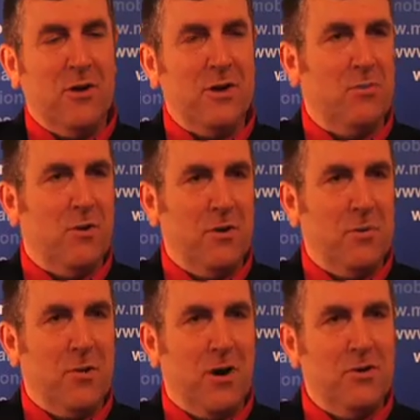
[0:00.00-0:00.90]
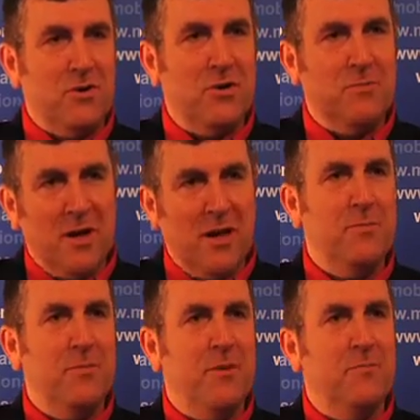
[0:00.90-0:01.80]
Telcordia is working in partnership to
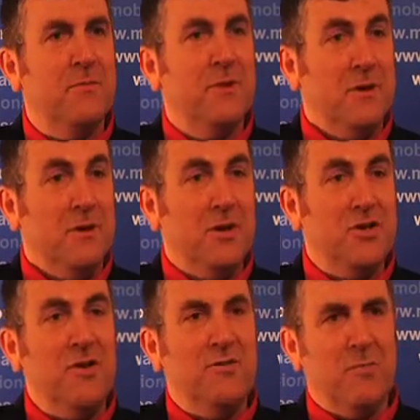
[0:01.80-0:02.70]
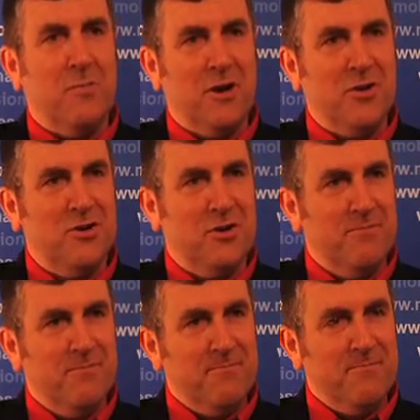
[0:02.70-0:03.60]
help them achieve that market
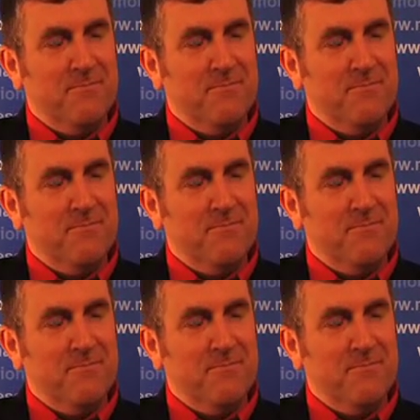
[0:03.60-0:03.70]
share.